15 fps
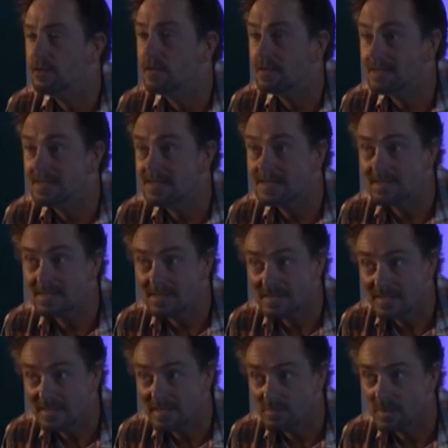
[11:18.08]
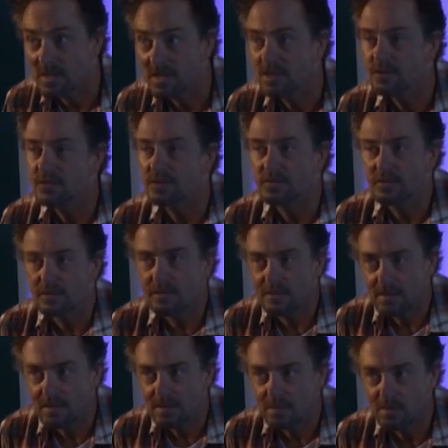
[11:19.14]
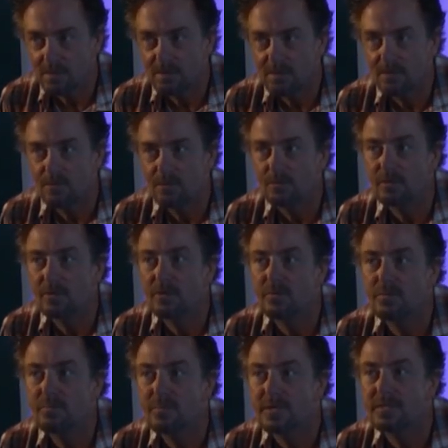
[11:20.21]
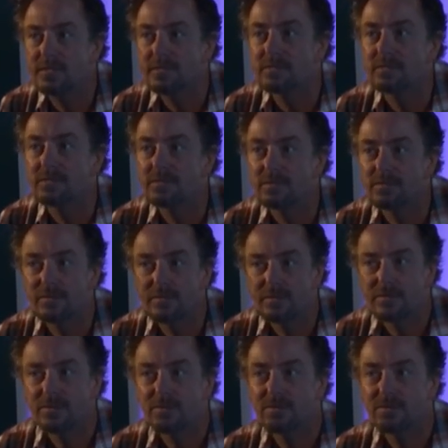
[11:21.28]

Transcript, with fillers: had a lucky escape. She's not exactly what you call low maintenance, is